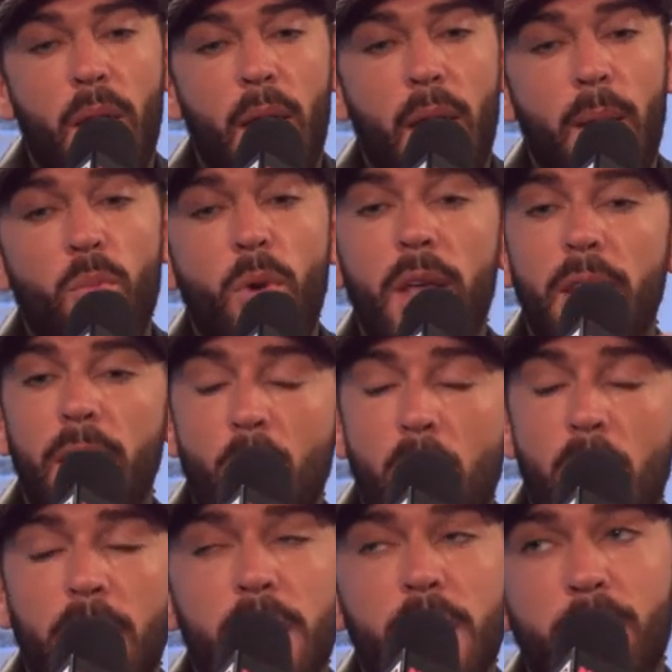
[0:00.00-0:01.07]
And where they're
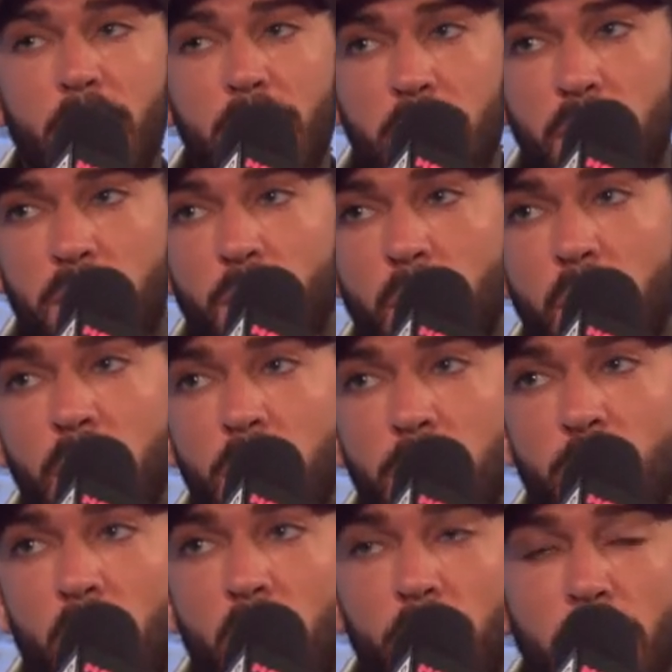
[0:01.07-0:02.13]
quite an expensive breed
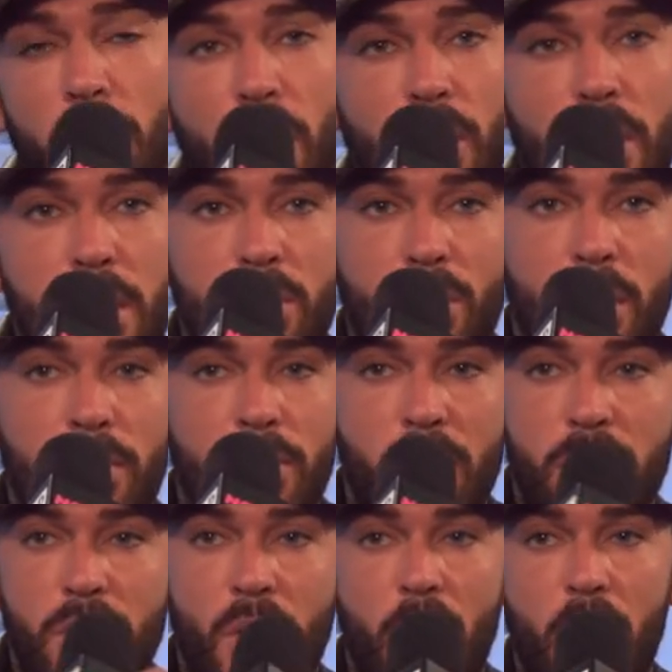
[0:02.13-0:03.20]
as well. I mean, Ernest, when I
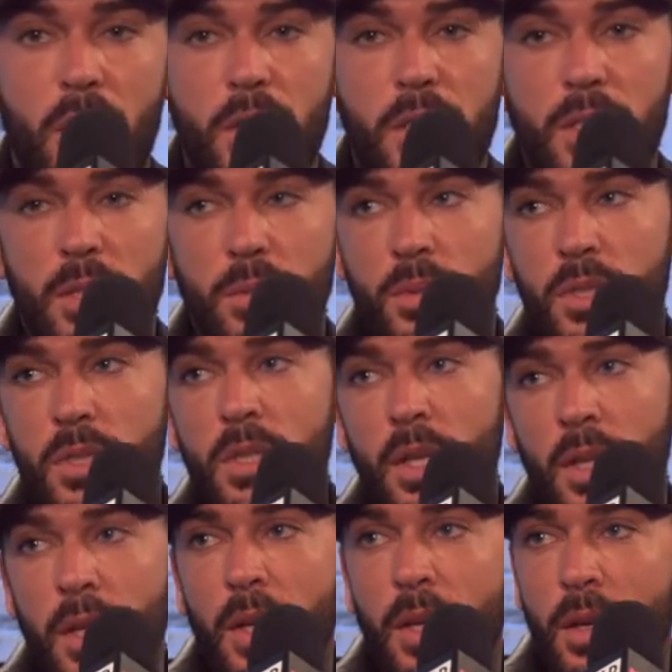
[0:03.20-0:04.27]
first got Ernest, he was
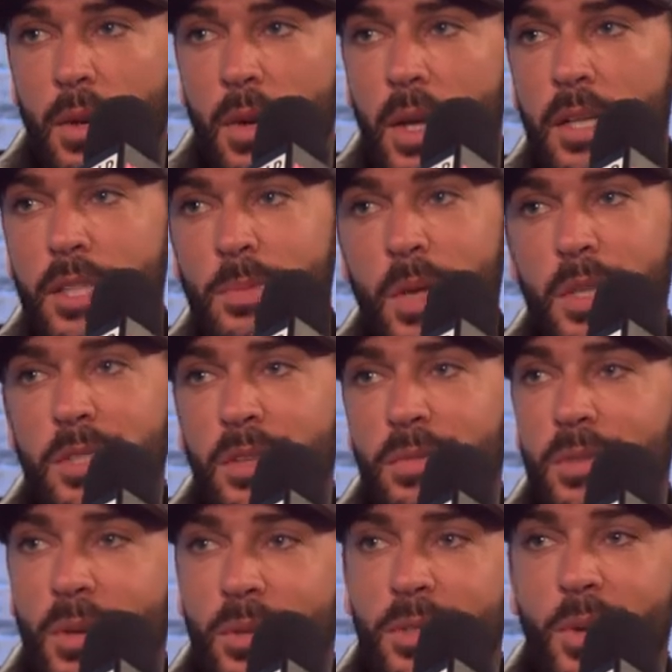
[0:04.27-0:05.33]
quite an
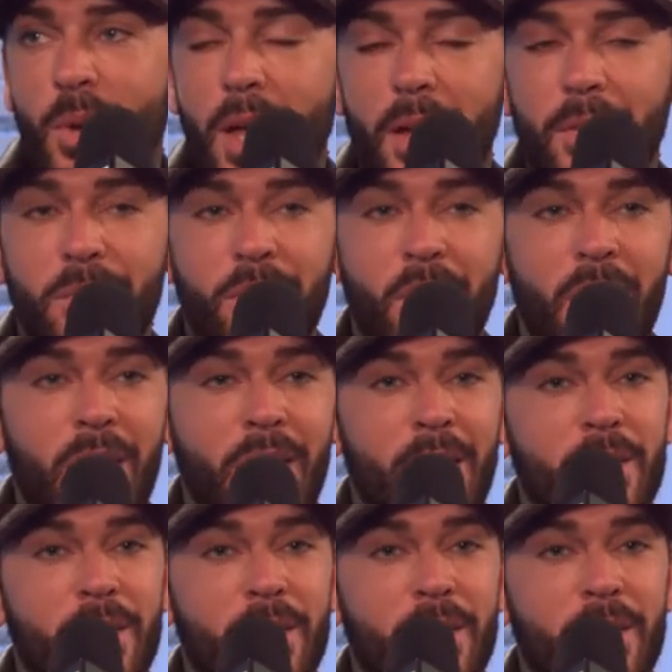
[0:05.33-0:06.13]
expensive dog to have. Yeah.